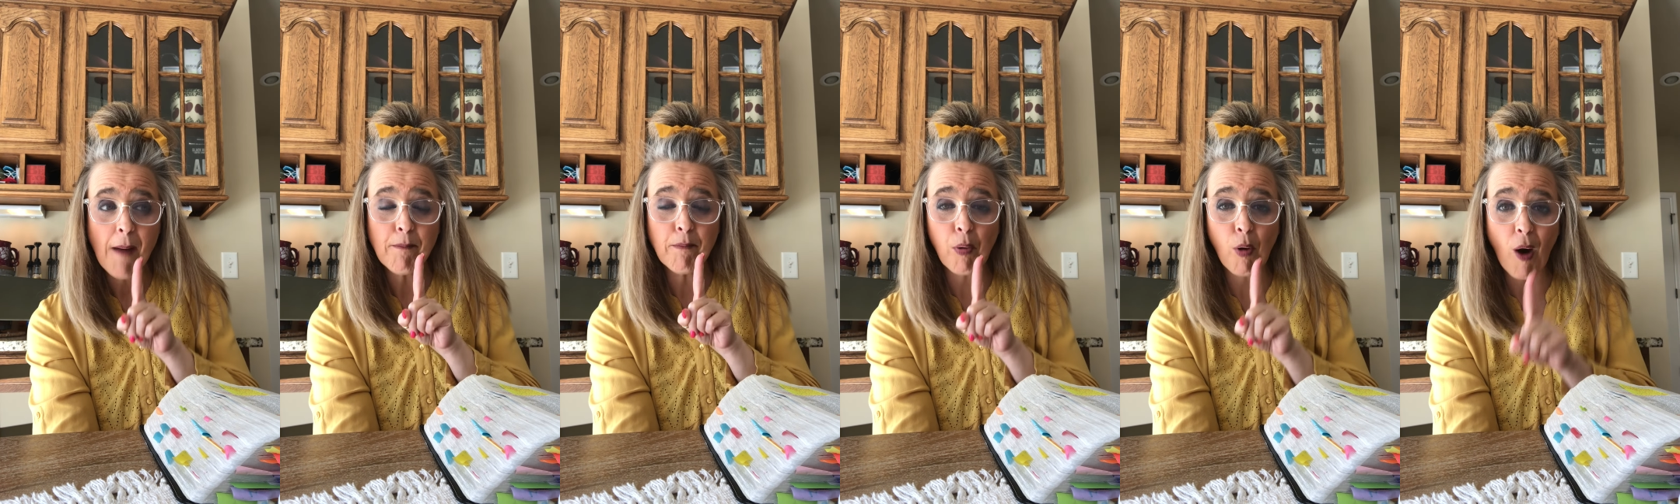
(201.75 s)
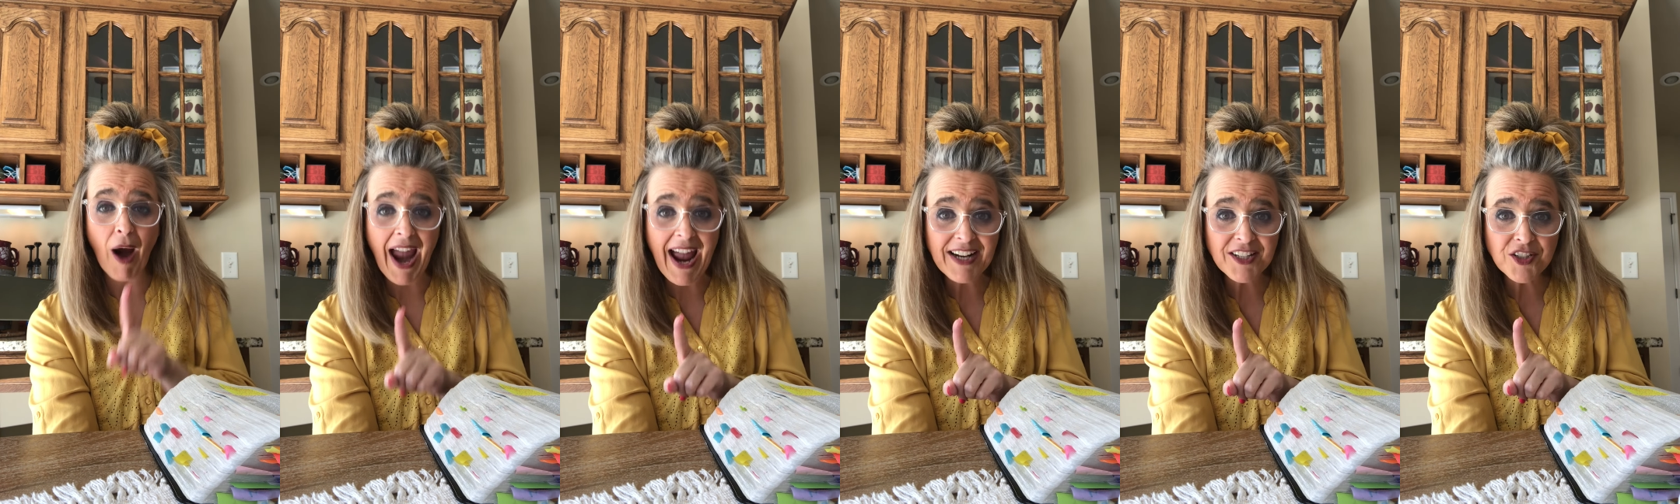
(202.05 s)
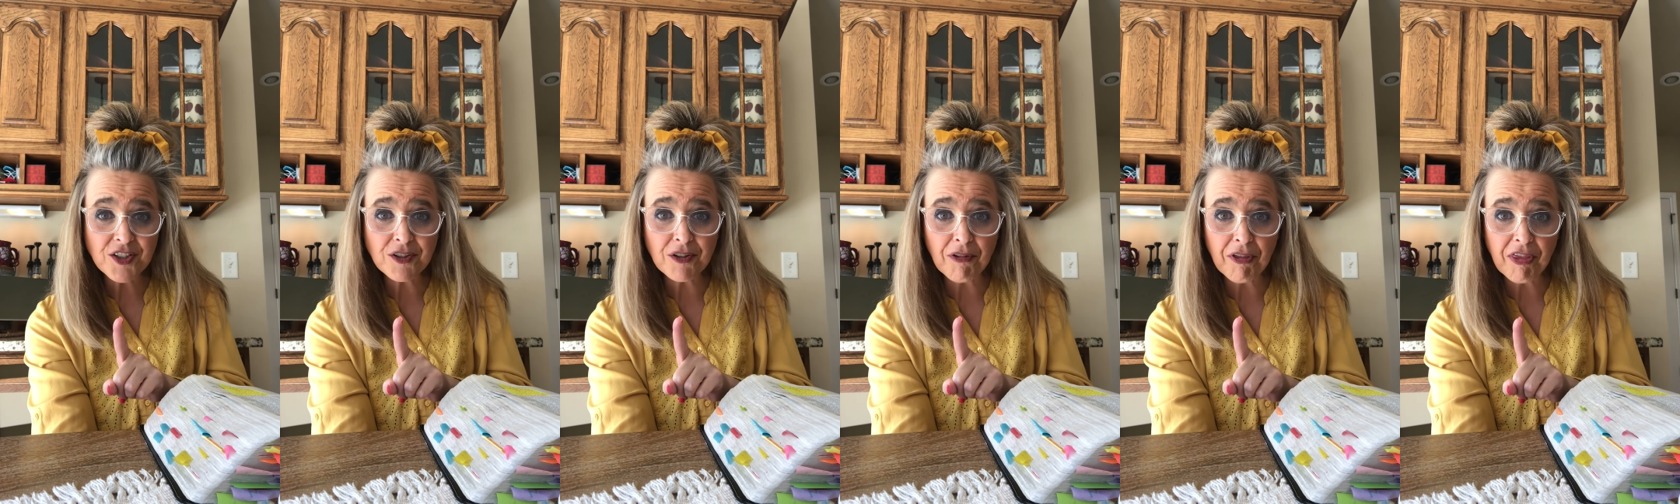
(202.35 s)

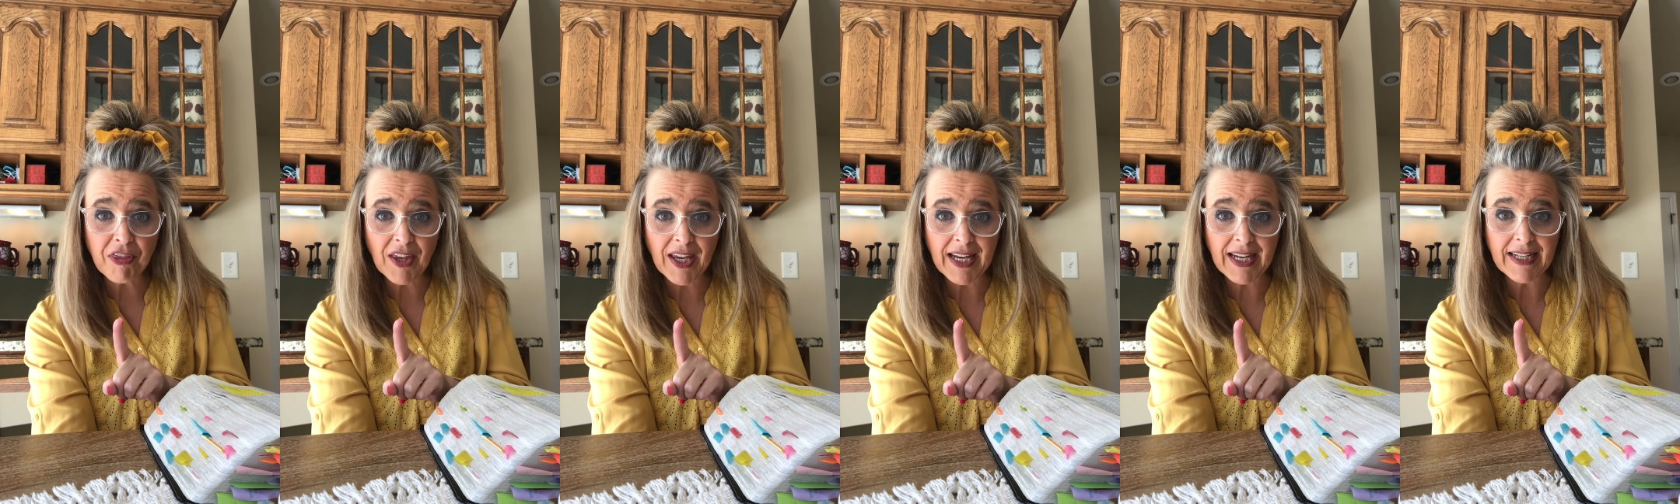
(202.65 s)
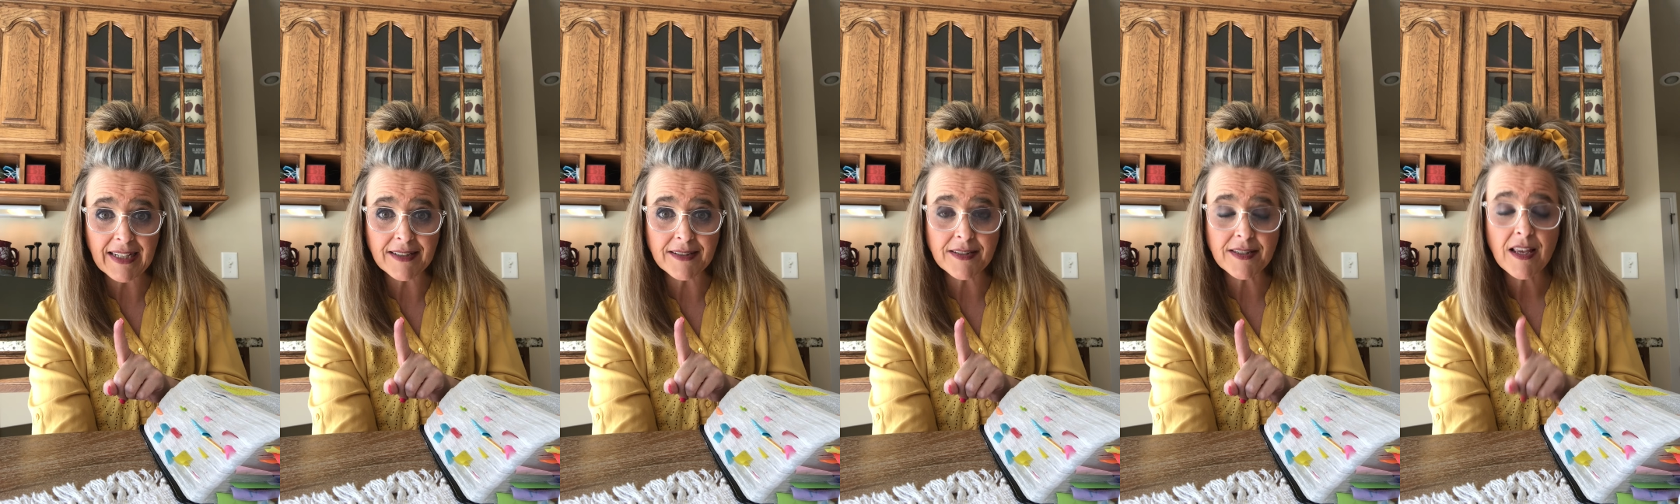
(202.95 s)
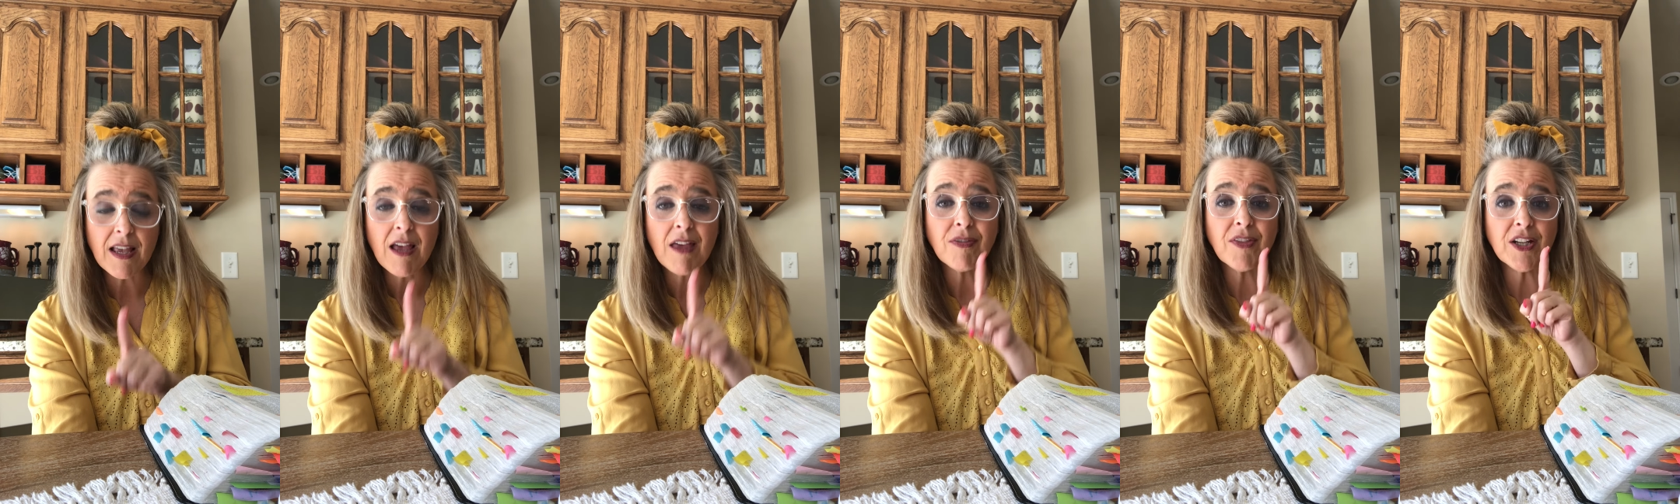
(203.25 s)
practical things
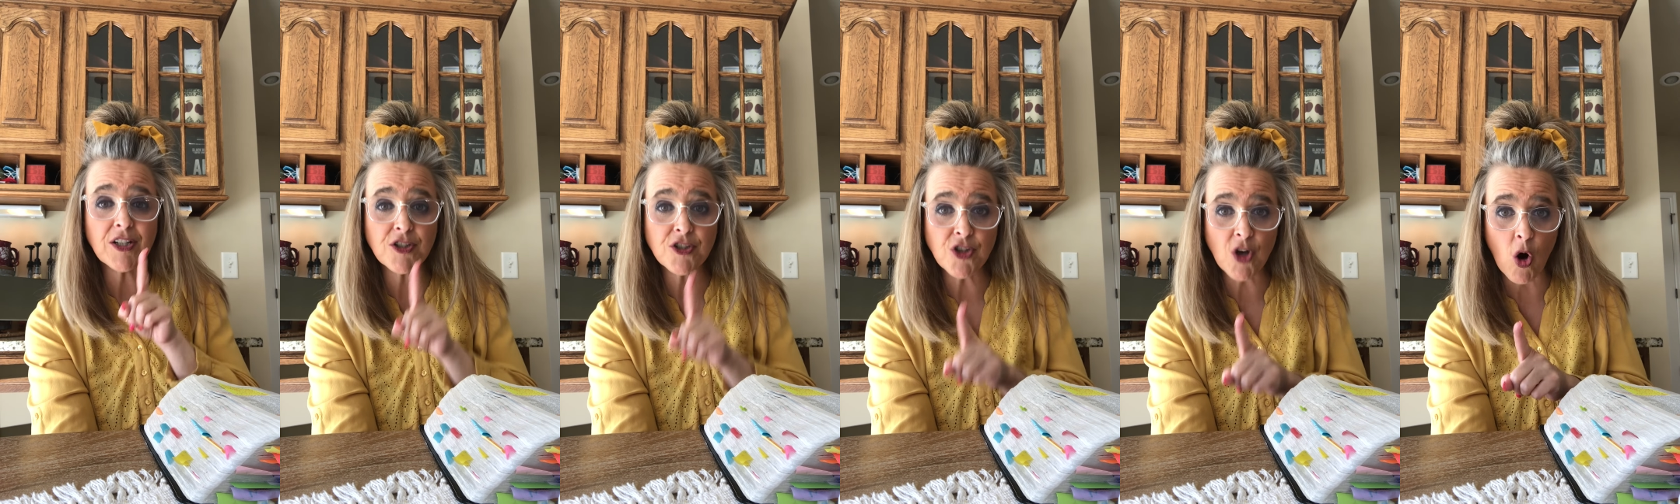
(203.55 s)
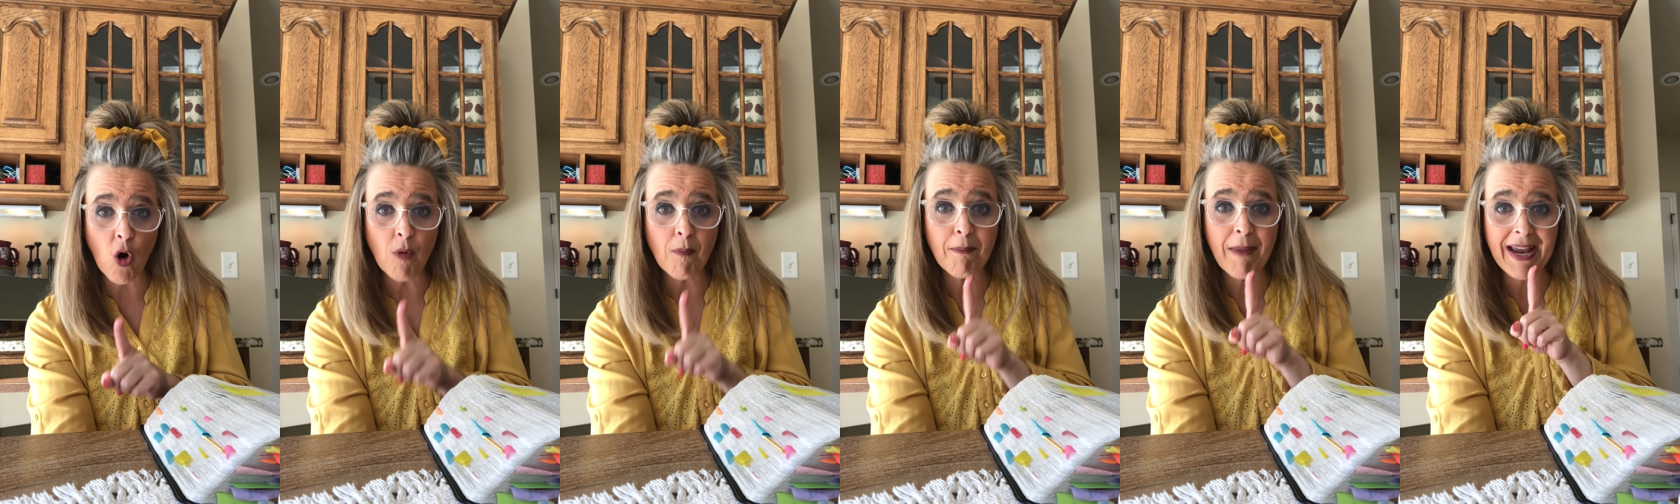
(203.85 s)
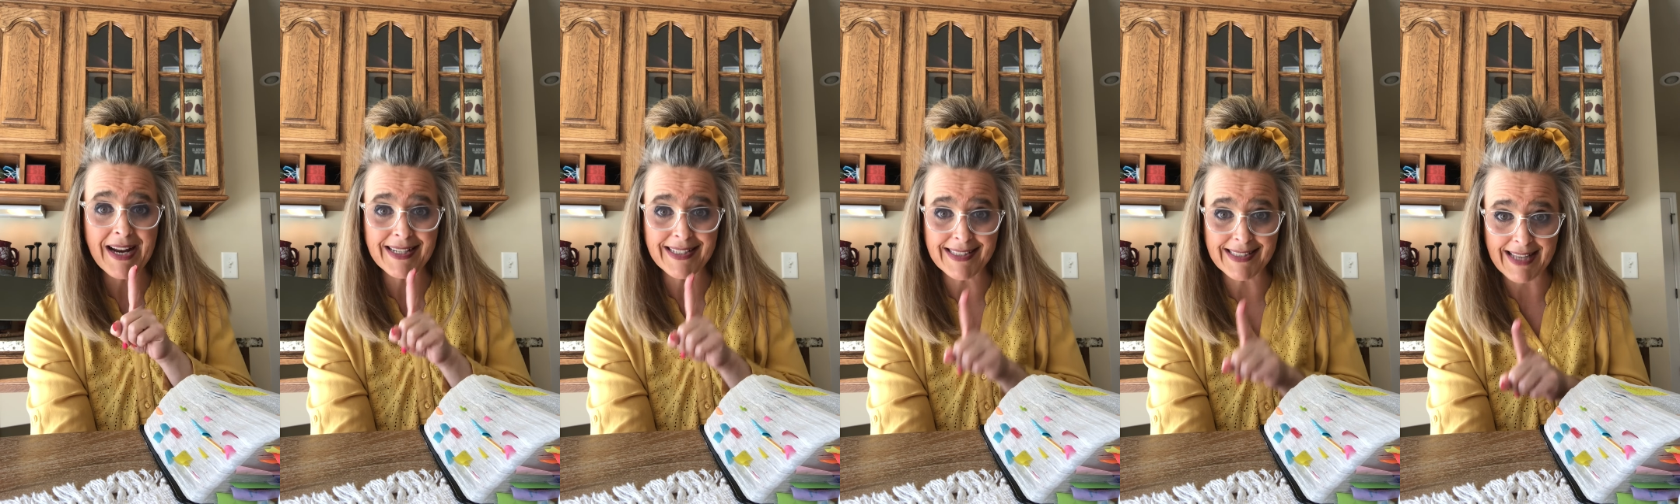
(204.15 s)
that don't
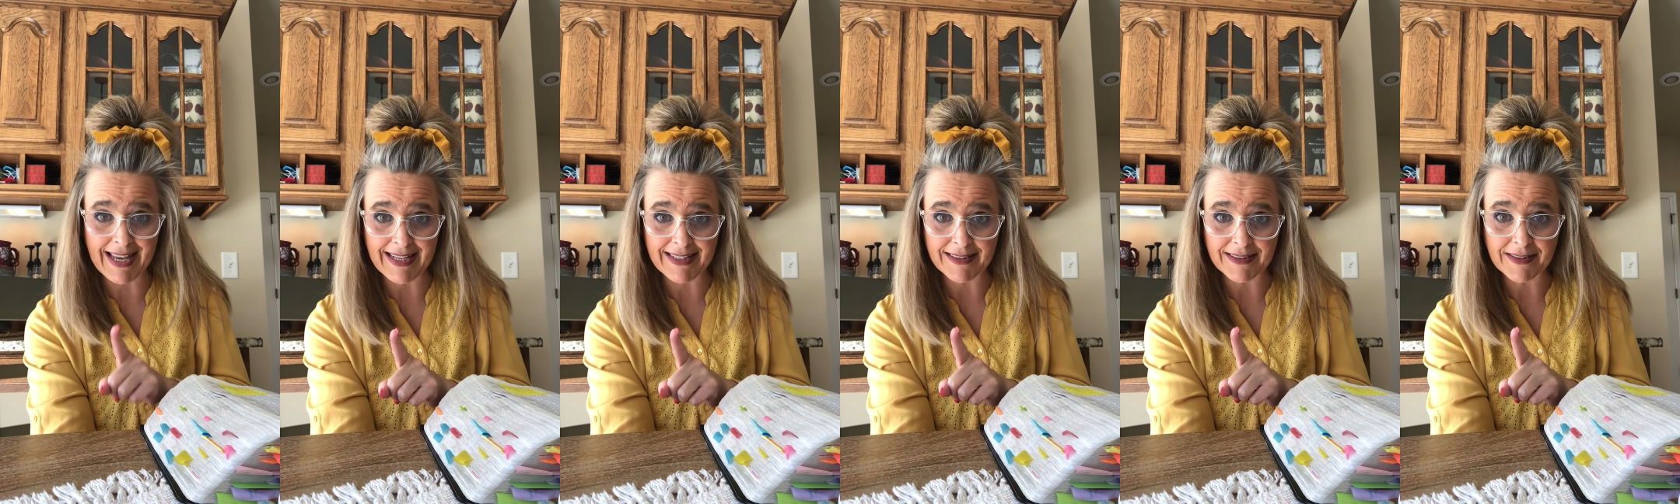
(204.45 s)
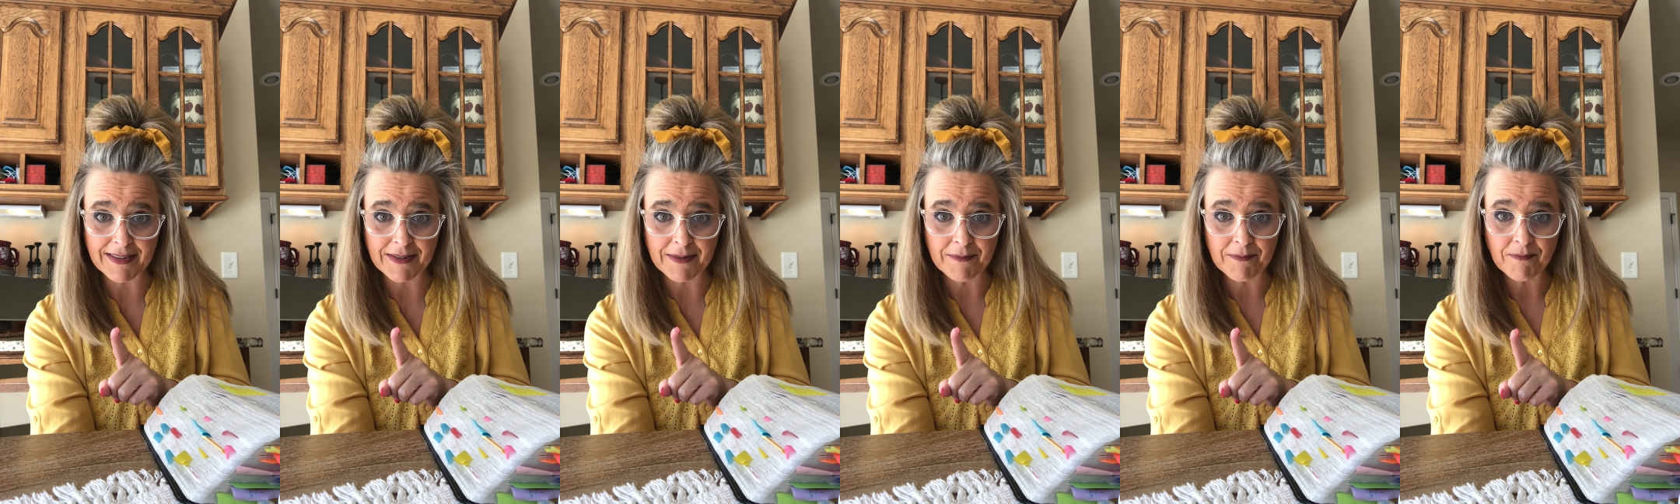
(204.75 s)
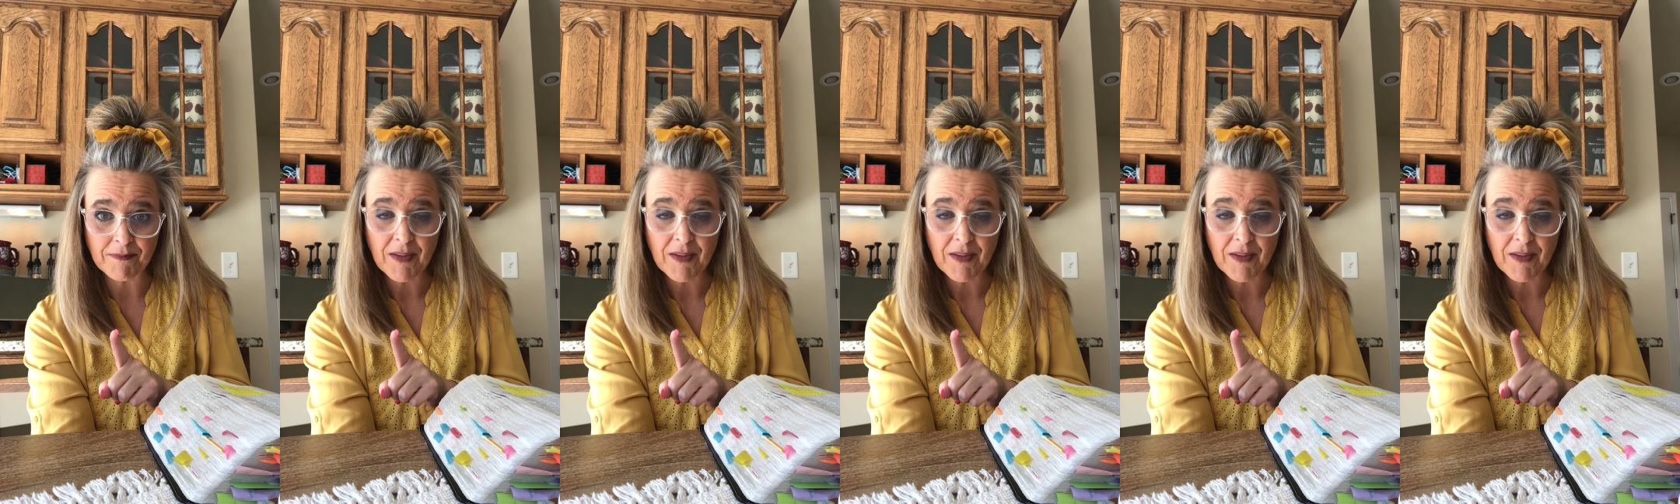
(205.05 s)
make sense.